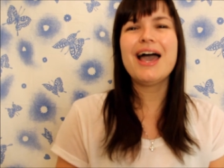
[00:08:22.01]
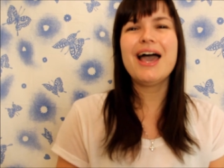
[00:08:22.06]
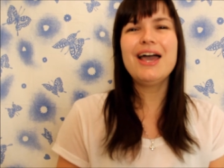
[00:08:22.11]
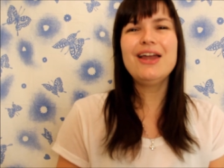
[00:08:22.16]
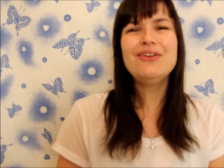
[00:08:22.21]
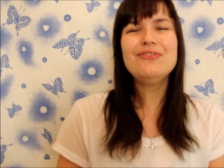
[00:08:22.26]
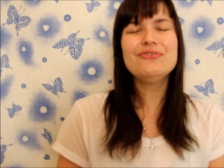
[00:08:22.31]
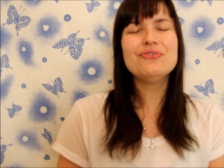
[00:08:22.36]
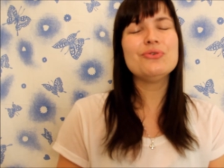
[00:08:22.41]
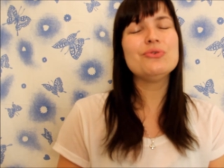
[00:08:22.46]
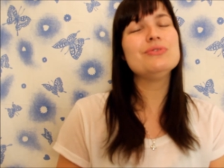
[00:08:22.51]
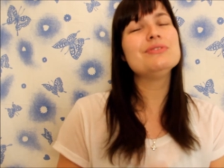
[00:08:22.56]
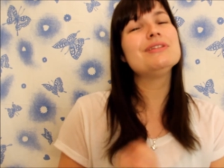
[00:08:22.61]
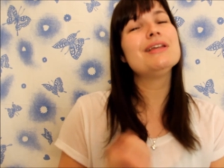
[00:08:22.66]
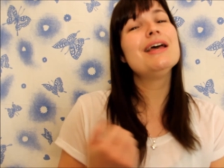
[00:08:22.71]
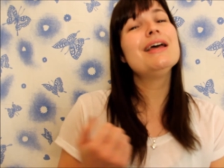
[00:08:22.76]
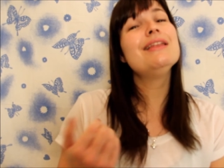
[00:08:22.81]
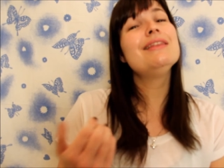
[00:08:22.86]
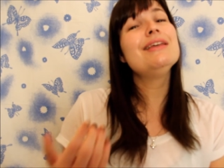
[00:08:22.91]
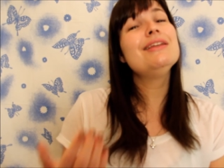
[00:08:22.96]
And of course,
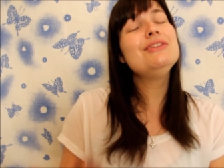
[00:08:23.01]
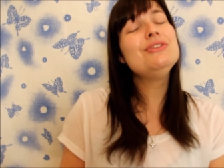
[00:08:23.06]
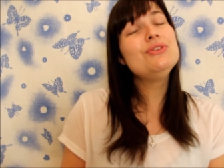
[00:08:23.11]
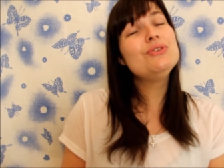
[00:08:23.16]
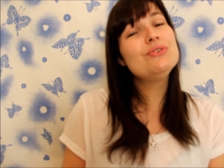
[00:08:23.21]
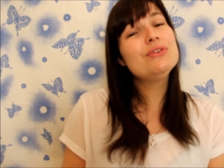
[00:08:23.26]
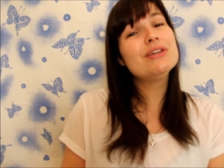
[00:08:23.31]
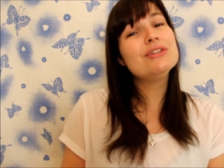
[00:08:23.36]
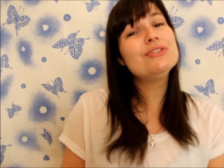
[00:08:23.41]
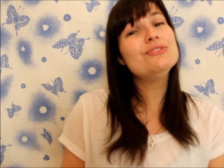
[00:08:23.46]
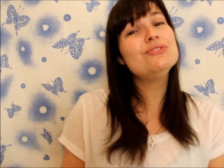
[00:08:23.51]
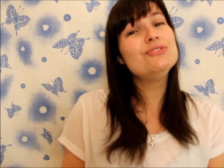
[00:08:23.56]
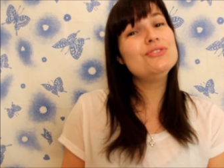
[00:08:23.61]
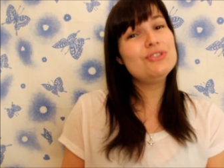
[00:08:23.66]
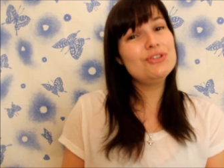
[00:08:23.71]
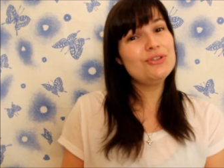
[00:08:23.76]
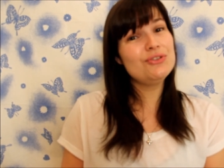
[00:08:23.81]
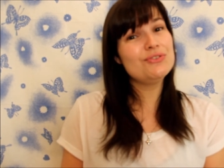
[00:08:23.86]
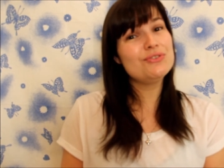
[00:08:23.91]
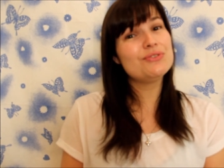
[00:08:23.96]
then you get to
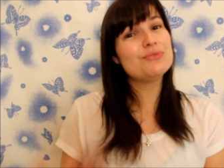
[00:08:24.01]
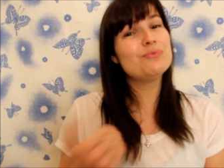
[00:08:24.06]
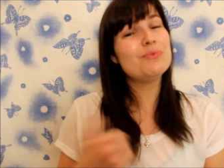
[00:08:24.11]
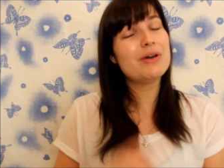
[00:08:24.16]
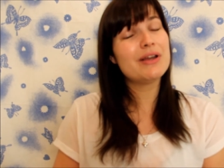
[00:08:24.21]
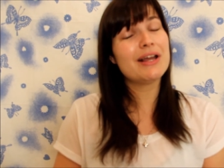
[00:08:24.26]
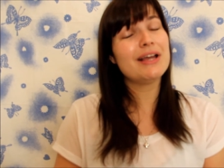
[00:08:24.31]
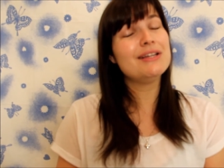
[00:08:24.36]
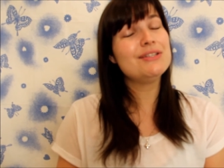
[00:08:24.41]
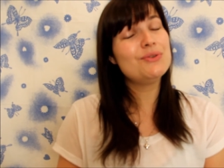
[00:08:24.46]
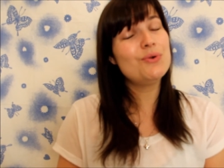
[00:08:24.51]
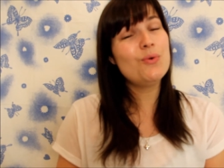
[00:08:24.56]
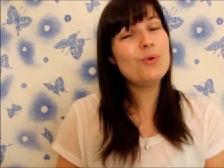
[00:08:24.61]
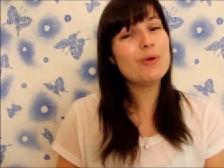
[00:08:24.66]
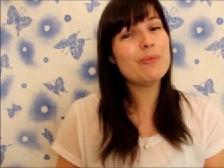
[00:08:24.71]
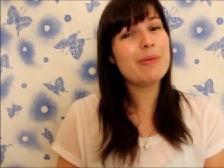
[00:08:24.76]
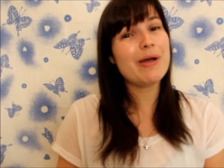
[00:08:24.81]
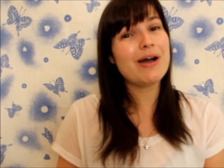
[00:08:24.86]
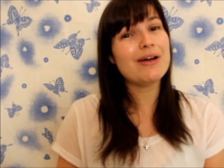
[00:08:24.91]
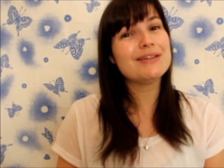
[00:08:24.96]
choose what I talk
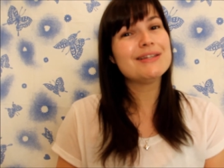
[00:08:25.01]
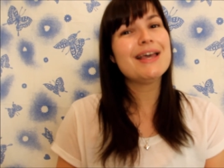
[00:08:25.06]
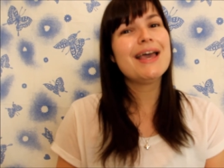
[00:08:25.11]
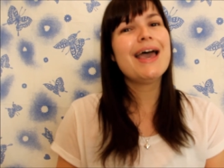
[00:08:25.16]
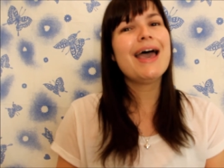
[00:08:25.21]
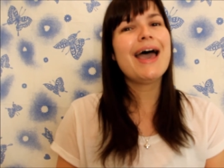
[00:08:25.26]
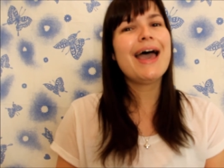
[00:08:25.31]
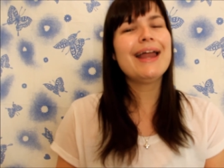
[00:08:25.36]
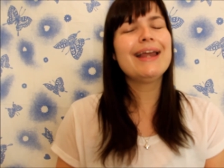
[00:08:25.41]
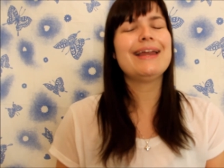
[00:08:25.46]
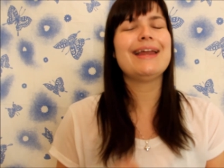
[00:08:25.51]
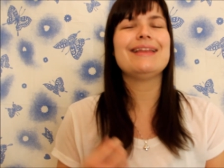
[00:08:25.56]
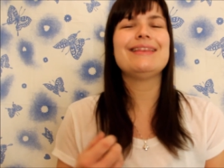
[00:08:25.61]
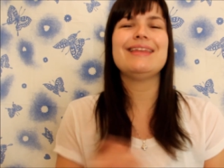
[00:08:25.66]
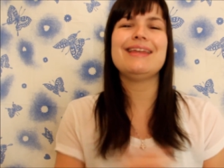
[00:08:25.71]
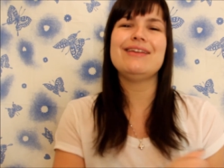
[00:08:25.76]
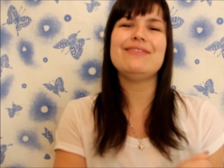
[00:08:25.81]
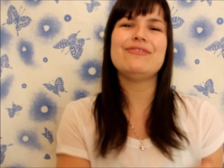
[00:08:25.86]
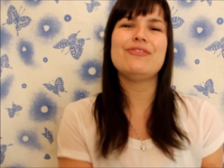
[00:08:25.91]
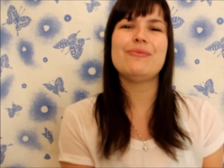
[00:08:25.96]
about and get
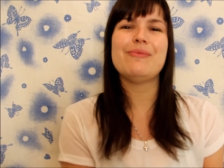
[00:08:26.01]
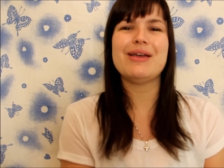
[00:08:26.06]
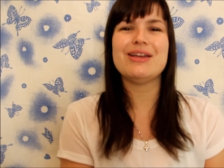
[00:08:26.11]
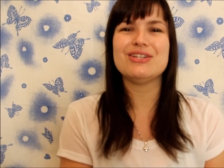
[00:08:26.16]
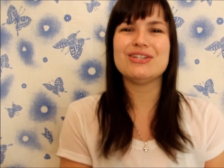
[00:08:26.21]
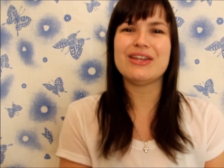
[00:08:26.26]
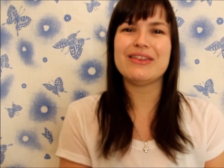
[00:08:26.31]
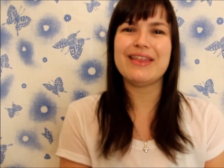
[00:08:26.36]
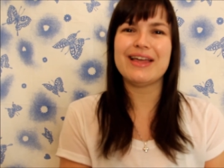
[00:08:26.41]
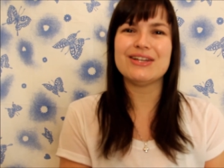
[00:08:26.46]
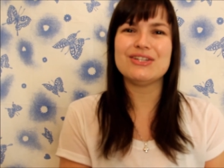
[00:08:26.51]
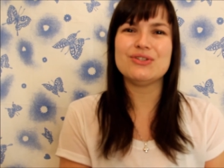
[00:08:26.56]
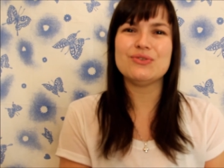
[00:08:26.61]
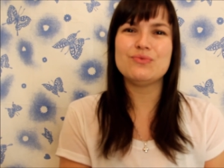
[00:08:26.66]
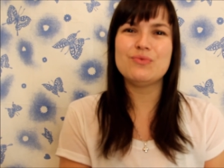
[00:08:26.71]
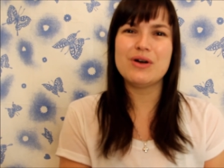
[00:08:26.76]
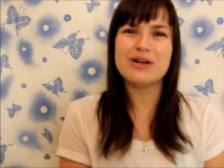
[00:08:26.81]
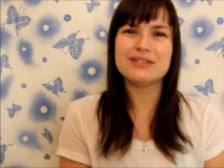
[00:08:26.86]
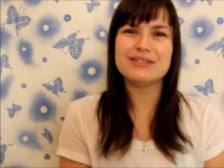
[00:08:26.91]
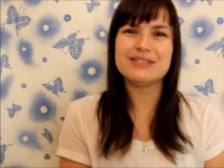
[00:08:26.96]
the information that you
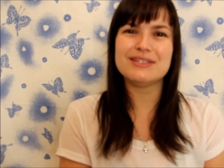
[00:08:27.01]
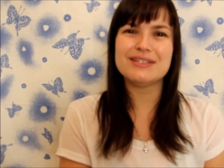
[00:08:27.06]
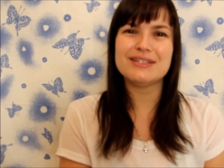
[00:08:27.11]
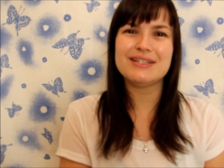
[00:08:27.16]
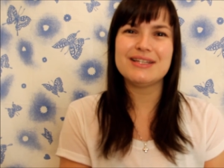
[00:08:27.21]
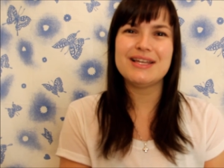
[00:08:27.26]
want.